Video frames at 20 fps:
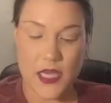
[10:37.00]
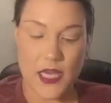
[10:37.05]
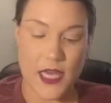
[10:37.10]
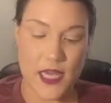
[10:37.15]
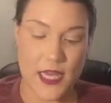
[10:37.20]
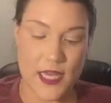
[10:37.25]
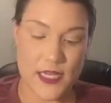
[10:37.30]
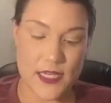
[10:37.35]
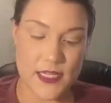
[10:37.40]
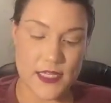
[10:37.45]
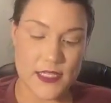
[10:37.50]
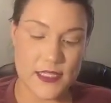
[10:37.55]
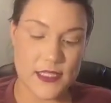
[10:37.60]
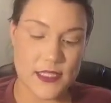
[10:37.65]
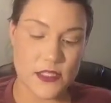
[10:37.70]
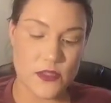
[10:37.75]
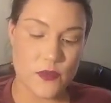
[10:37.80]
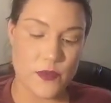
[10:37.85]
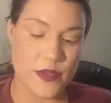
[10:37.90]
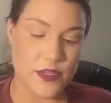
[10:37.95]
And this
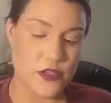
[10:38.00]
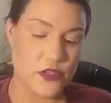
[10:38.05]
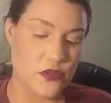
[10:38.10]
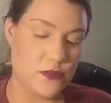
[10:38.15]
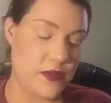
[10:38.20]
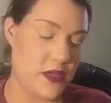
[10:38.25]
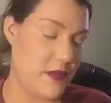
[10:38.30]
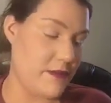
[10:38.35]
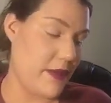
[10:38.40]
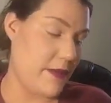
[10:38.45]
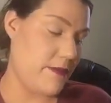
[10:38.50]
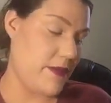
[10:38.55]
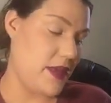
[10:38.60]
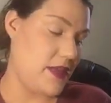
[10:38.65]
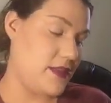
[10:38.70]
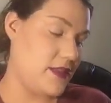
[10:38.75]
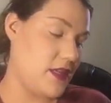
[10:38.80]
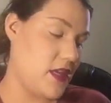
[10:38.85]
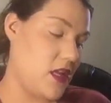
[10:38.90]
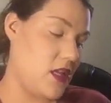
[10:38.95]
is going to be my
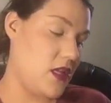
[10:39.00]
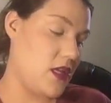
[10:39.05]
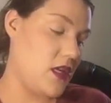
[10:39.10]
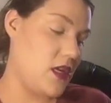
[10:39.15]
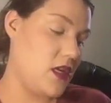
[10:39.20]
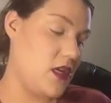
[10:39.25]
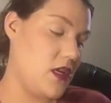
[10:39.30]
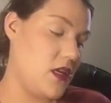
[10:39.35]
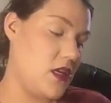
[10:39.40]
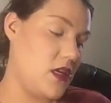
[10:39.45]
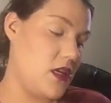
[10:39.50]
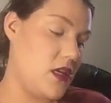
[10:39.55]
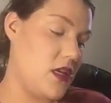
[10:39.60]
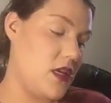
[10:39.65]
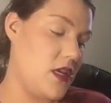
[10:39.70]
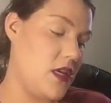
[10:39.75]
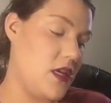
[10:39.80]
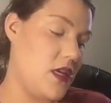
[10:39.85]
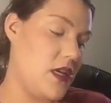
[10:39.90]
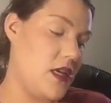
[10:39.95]
base color.
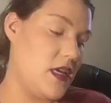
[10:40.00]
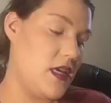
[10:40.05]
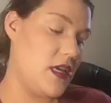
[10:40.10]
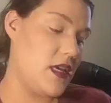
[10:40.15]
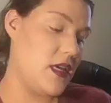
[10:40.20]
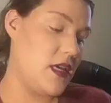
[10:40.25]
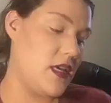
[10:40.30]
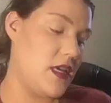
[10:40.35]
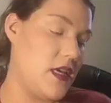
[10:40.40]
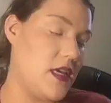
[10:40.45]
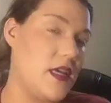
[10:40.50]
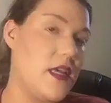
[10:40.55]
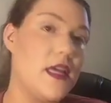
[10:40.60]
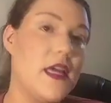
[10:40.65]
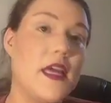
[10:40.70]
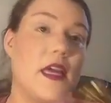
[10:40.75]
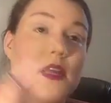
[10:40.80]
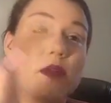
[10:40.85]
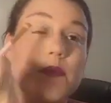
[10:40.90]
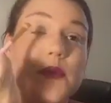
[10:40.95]

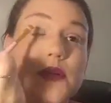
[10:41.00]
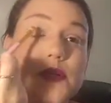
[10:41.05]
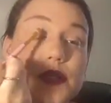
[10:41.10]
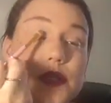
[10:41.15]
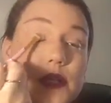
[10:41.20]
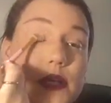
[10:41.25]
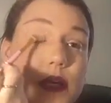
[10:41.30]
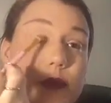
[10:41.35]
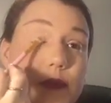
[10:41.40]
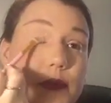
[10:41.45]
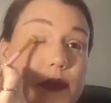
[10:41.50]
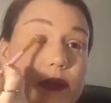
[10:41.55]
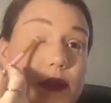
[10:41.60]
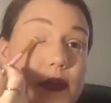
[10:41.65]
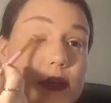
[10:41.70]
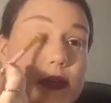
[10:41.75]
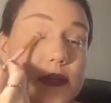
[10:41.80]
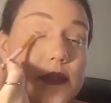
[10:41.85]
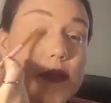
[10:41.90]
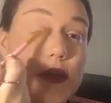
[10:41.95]
And we're just gonna put
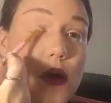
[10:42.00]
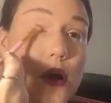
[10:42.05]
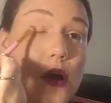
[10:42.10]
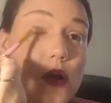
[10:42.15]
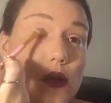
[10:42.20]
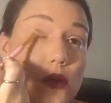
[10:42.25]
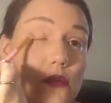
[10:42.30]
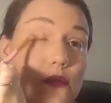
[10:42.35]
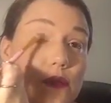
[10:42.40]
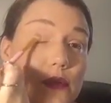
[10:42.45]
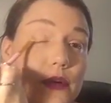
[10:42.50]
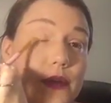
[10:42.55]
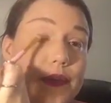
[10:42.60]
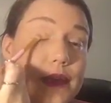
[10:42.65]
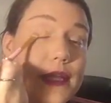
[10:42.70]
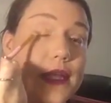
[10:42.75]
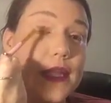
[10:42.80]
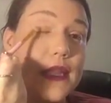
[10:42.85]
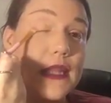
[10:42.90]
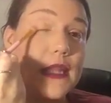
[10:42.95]
this all over
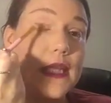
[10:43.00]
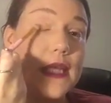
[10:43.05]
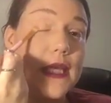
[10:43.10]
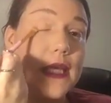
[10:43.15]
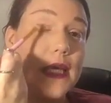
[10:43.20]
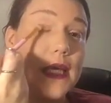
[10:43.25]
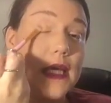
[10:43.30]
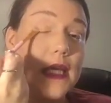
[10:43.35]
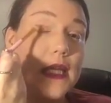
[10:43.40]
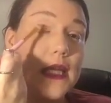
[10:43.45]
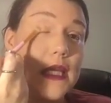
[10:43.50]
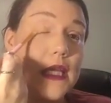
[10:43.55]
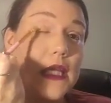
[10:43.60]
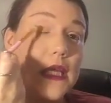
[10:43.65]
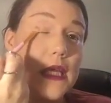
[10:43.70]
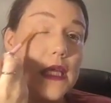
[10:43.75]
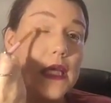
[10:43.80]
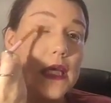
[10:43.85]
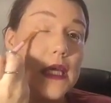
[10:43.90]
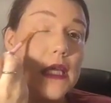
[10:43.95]
the lid.
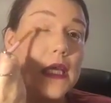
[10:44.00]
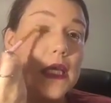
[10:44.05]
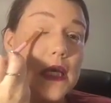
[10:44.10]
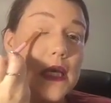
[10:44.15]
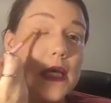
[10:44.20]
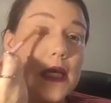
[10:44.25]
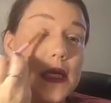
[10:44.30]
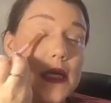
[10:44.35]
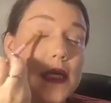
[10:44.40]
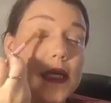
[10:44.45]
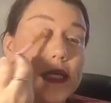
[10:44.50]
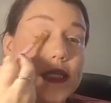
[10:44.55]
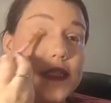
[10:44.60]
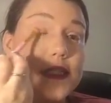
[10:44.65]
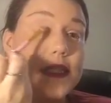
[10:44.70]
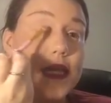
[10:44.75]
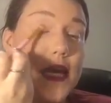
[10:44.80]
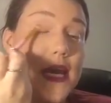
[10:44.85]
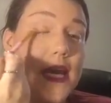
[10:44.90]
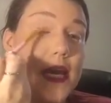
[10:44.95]

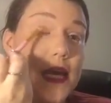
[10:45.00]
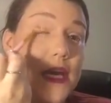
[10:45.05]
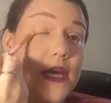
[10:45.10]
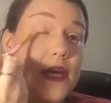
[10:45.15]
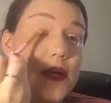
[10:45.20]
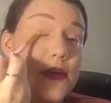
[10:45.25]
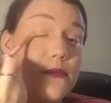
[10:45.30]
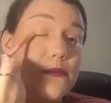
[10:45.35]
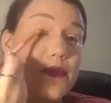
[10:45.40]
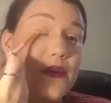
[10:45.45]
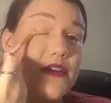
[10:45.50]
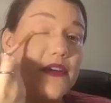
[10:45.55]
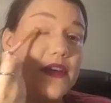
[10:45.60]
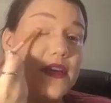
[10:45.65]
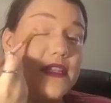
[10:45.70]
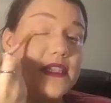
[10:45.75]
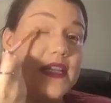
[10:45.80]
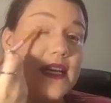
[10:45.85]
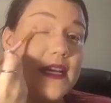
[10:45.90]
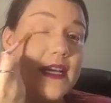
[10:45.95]
It's a
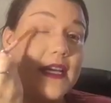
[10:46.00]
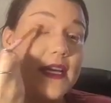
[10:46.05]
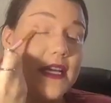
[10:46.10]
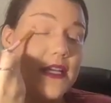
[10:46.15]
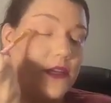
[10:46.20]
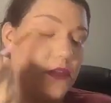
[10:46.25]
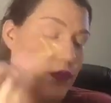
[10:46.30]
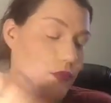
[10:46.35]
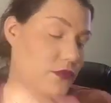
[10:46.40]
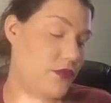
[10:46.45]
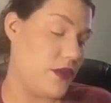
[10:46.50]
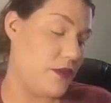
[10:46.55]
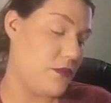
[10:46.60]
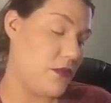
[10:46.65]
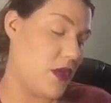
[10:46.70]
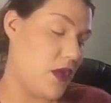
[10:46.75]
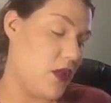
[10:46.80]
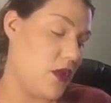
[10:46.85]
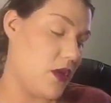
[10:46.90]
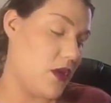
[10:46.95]
very tan cream
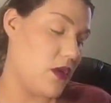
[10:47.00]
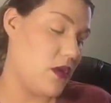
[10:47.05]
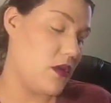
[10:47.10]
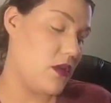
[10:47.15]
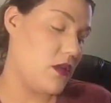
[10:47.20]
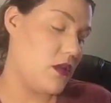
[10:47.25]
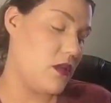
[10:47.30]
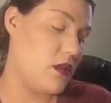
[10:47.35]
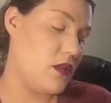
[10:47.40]
color.